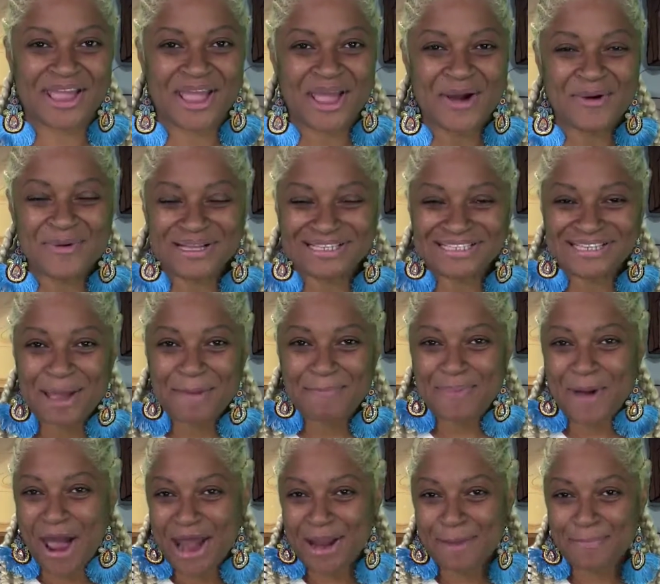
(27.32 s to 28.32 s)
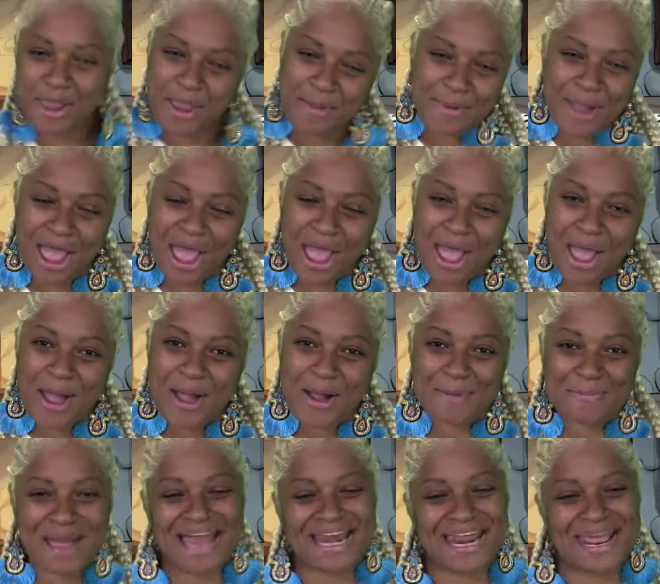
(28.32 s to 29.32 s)
What's up, party people?
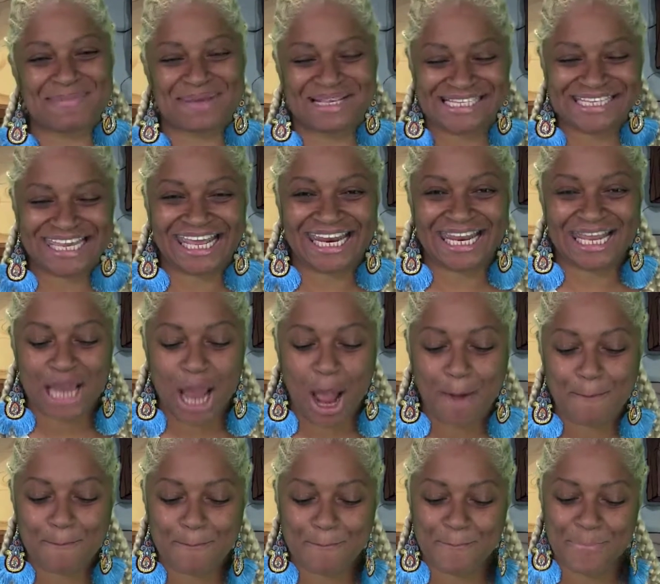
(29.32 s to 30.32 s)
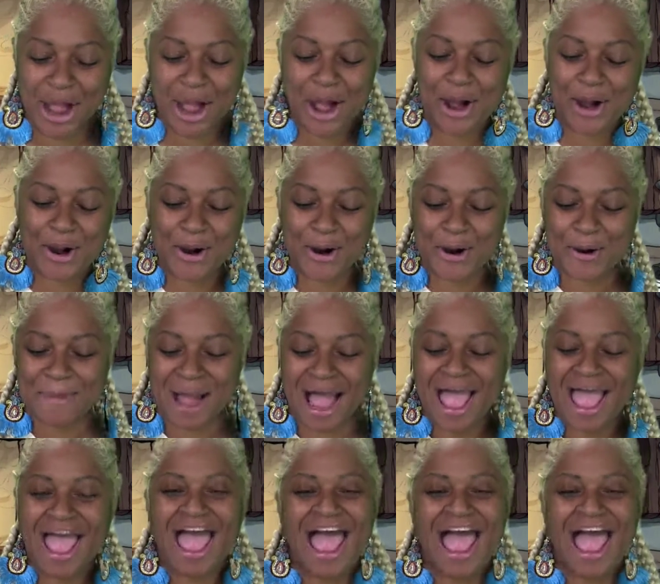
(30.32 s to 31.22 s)
My name is Kitty Kaboom.